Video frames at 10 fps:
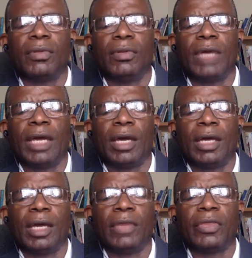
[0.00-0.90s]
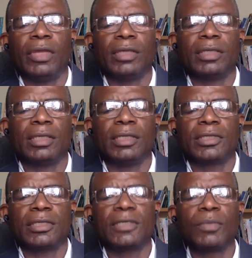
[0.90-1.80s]
I think
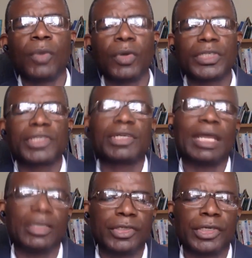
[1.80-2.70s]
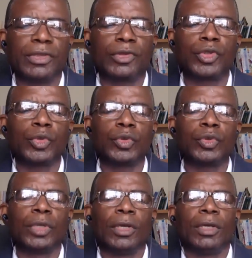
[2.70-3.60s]
is most challenging
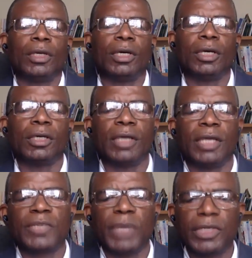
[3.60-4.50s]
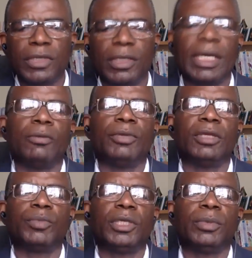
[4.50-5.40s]
to especially
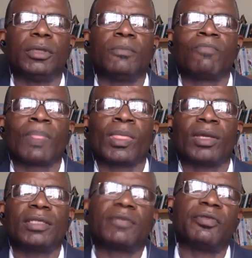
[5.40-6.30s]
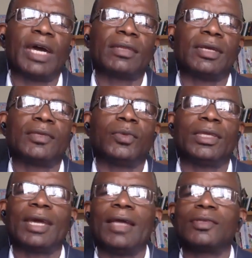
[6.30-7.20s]
Caribbean people is the fact that we
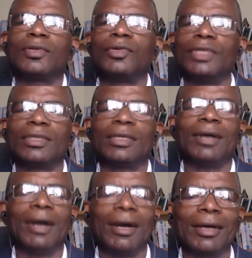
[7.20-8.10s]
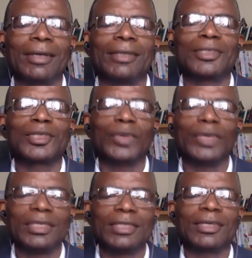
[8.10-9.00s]
can't greet and hug and
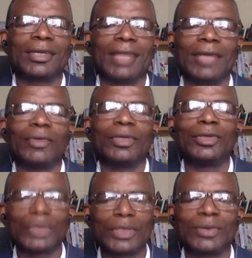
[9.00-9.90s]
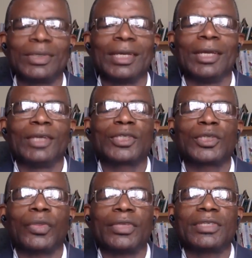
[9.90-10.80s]
squeeze each other like we used to.
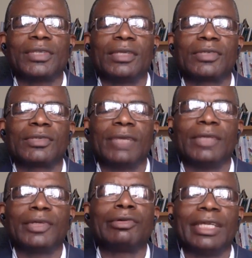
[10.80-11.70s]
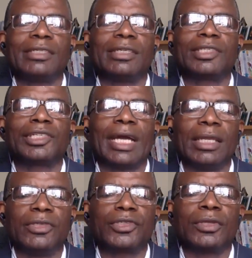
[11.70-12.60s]
So this thing is really creating a
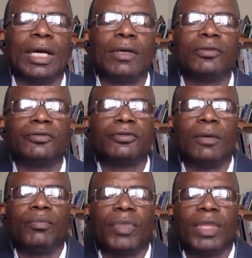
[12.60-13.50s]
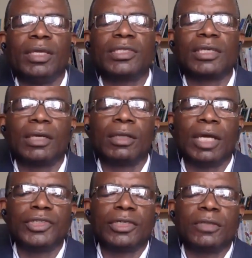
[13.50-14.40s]
challenge. Now, from a
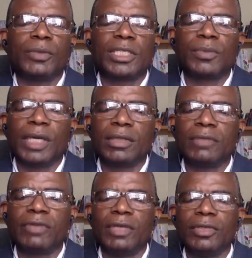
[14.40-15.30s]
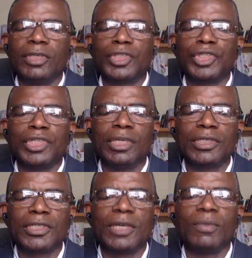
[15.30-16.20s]
psychological perspective, can you just share
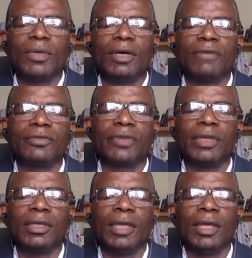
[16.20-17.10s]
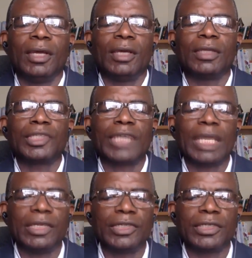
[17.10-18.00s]
some of the
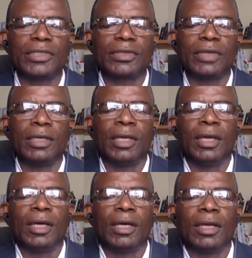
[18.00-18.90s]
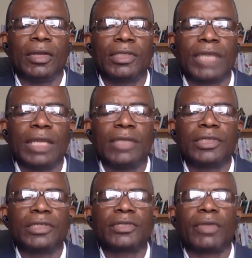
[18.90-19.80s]
challenges, the
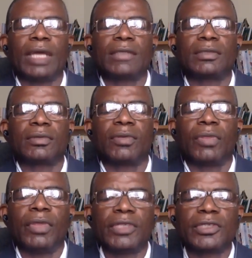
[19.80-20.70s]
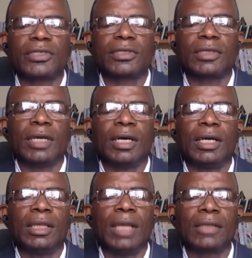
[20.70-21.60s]
challenges that this
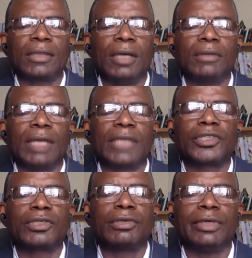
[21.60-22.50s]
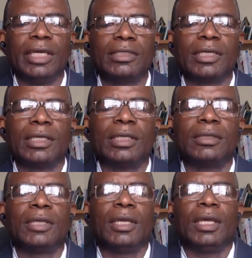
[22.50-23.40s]
lockdown has created,
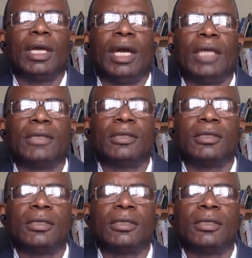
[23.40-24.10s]
and